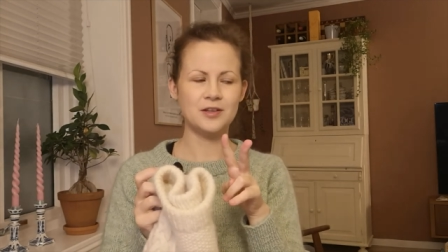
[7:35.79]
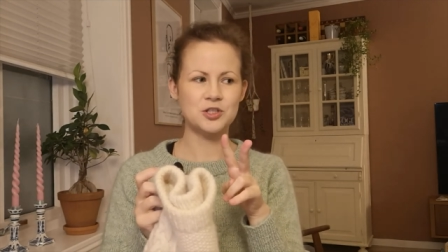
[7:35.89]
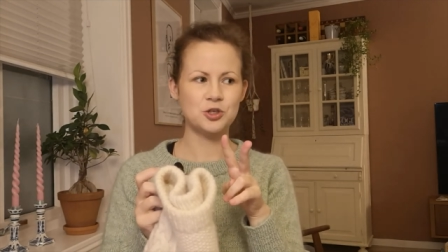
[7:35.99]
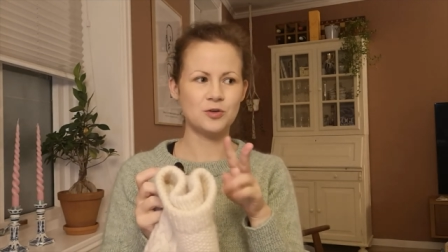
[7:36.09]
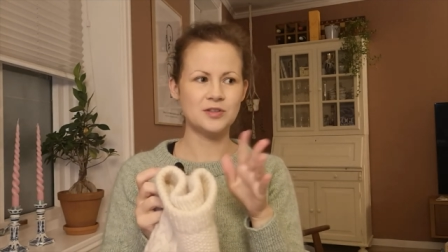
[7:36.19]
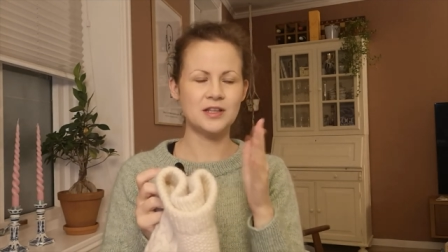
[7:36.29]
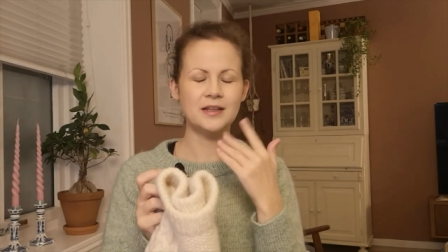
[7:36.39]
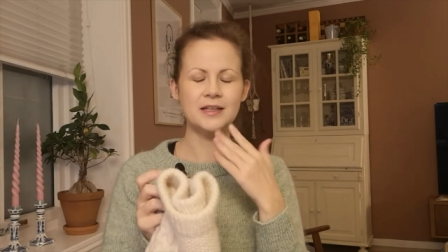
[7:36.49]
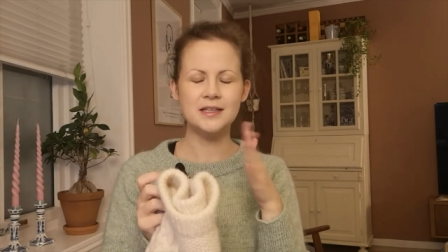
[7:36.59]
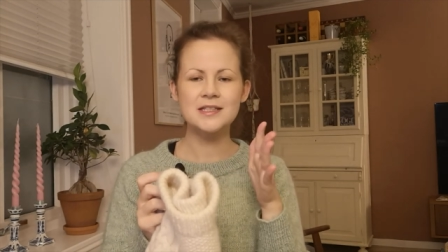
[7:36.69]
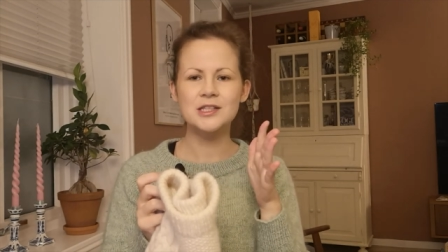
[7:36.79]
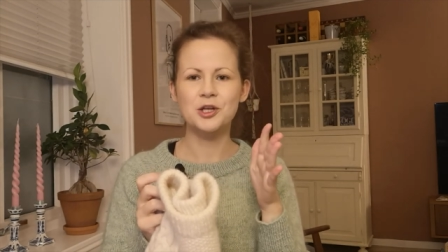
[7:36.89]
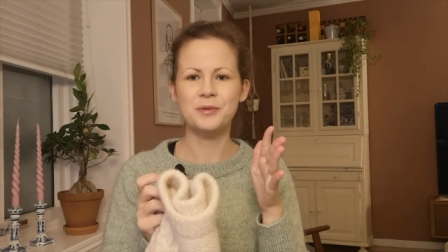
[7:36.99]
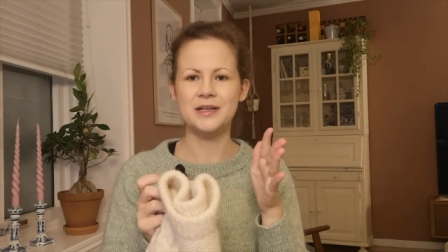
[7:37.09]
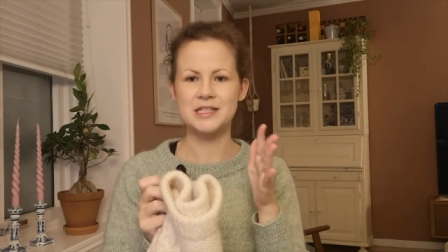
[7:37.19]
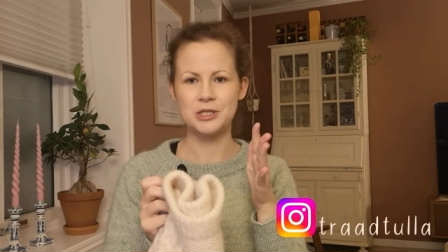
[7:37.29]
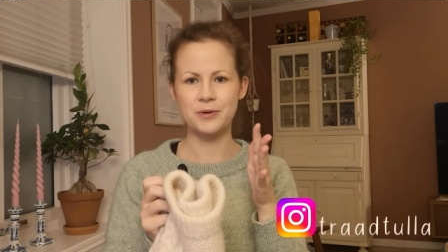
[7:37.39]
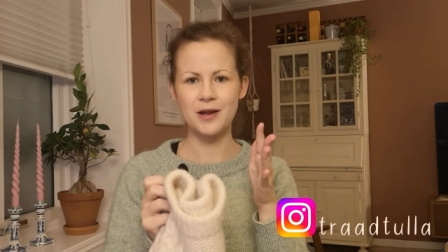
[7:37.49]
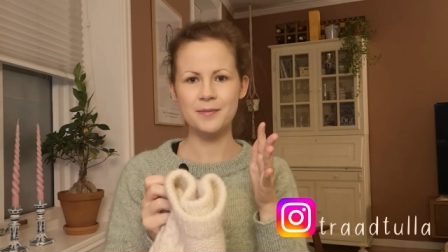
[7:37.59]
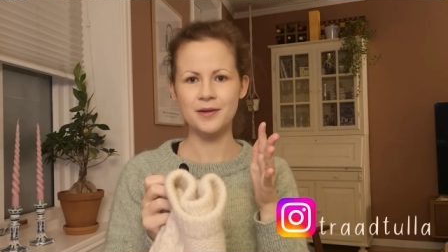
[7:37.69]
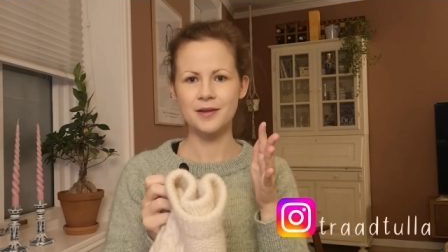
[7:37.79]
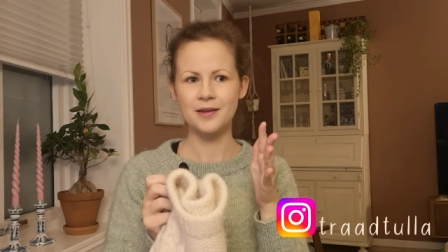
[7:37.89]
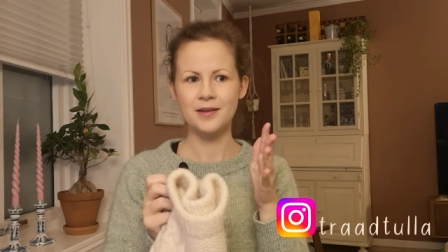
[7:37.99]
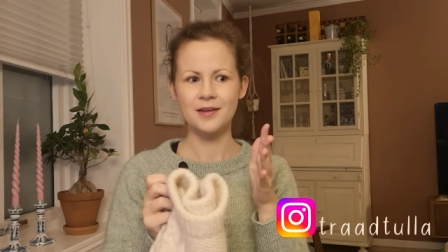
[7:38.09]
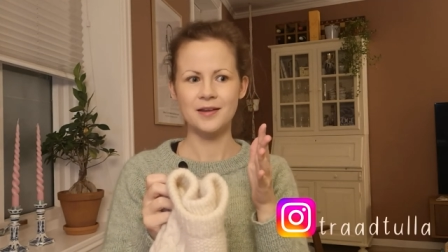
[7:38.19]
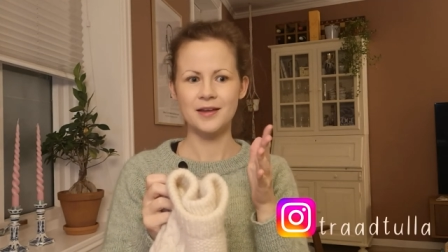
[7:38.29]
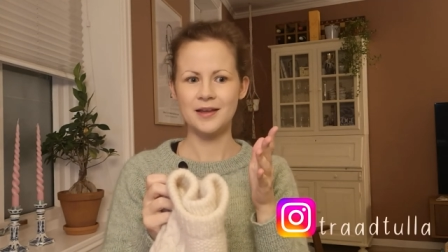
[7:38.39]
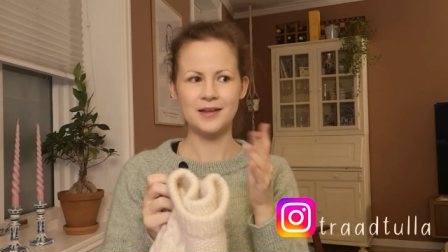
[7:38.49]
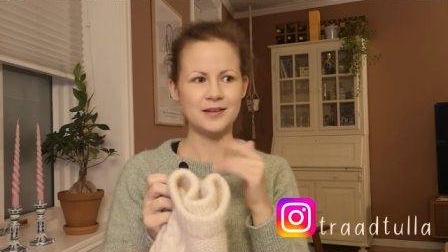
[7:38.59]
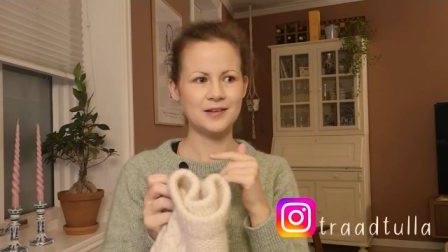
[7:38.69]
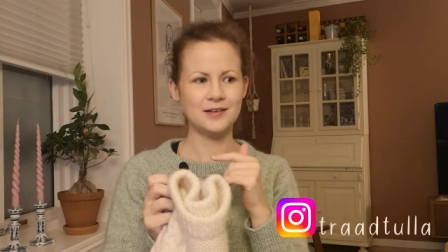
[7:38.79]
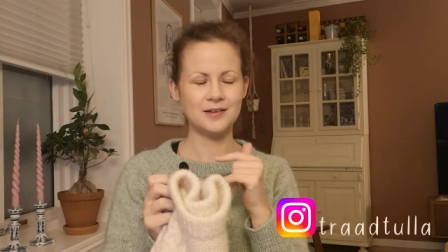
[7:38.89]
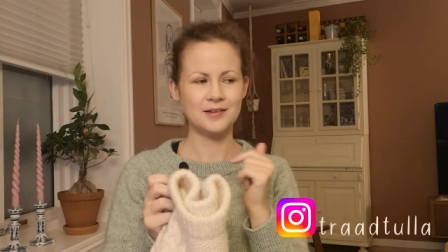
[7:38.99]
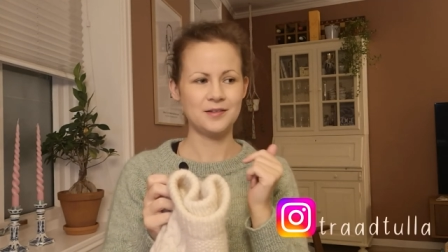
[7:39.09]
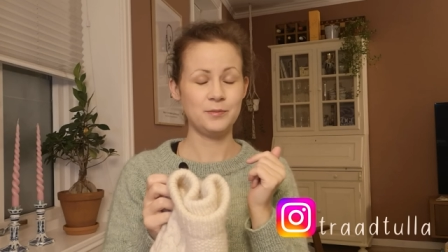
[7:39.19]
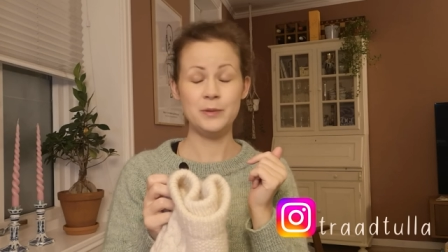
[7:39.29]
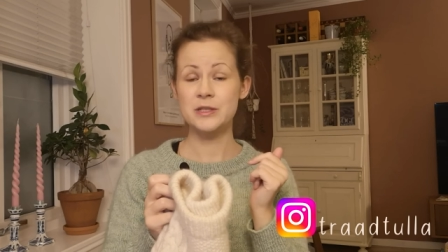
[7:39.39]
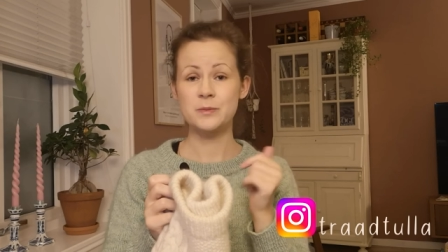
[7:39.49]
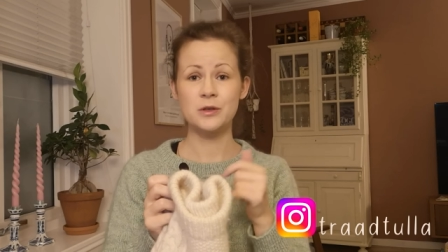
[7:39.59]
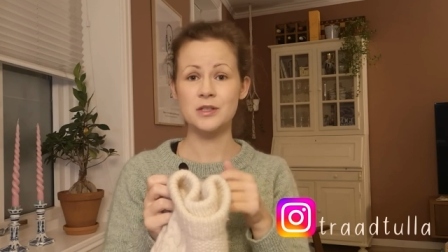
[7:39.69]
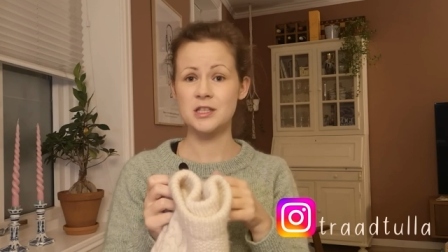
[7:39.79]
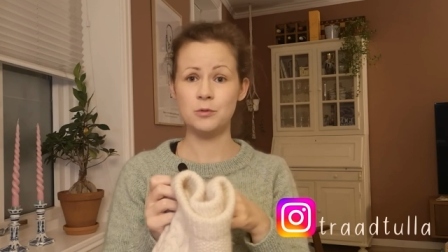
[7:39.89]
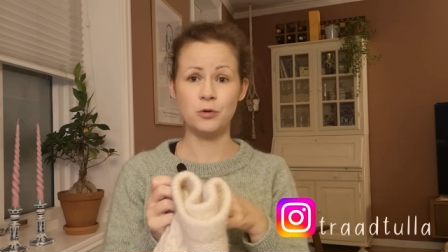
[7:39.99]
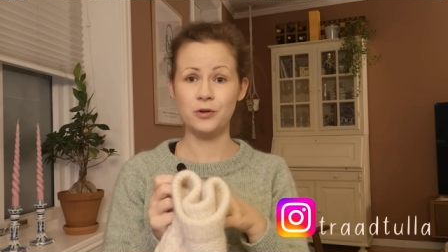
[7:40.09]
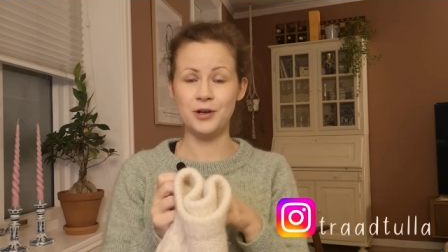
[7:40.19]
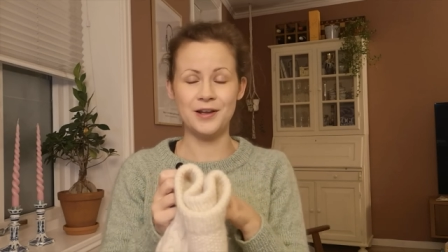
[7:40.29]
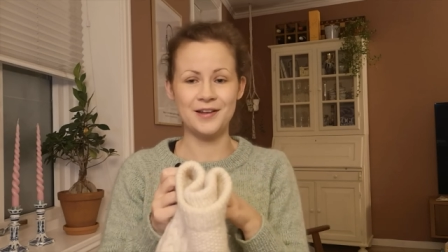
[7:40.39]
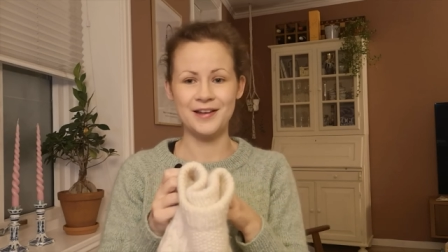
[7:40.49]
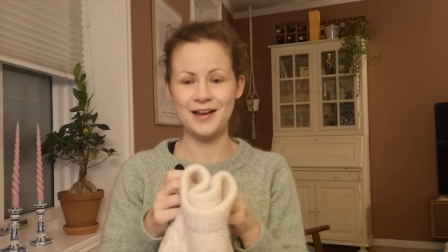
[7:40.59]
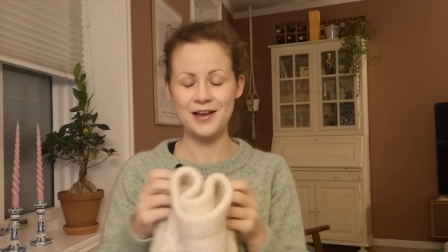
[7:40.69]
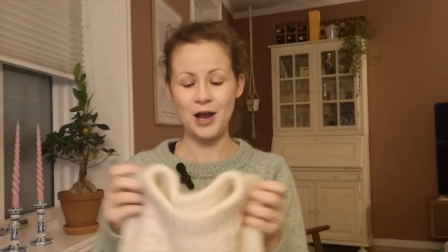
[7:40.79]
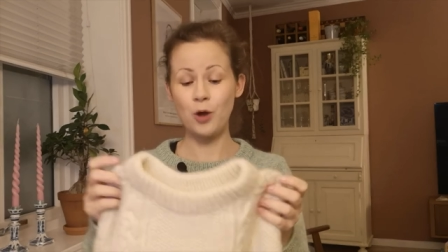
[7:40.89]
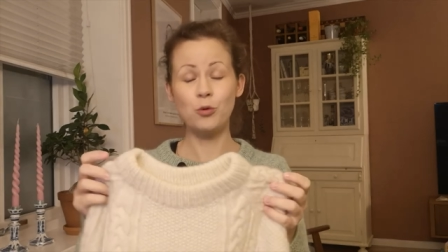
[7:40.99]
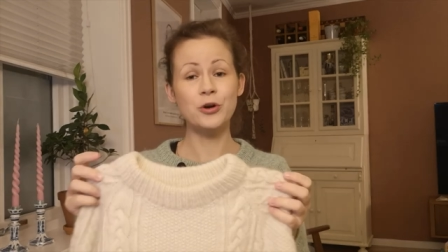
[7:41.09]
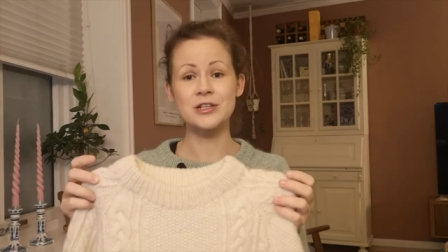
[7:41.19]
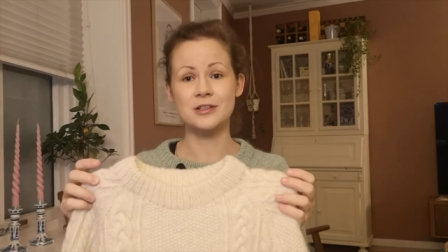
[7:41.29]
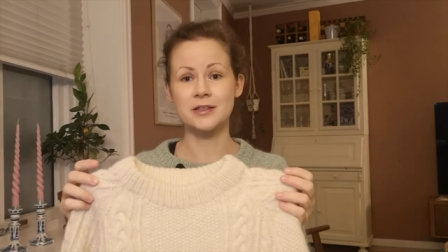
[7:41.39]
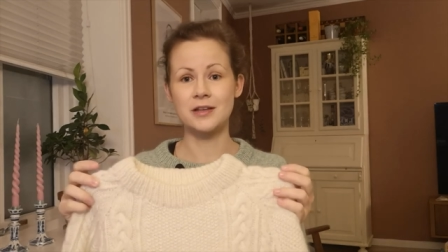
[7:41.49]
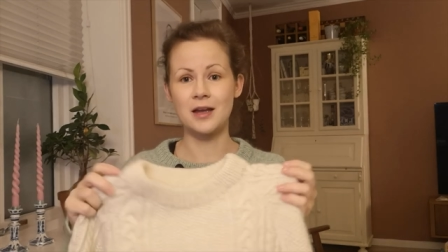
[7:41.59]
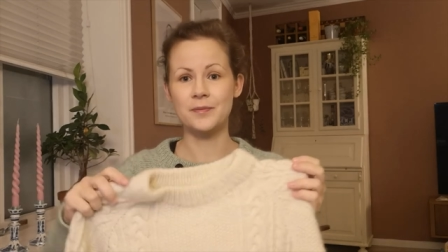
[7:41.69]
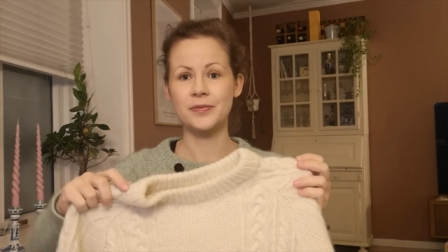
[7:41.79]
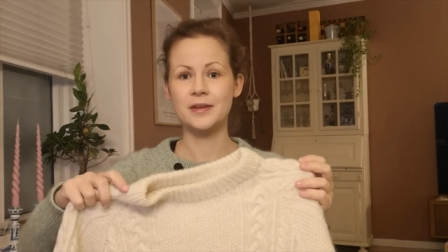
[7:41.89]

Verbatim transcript: showed the least on my Instagram, and maybe it's because I wore it all the time.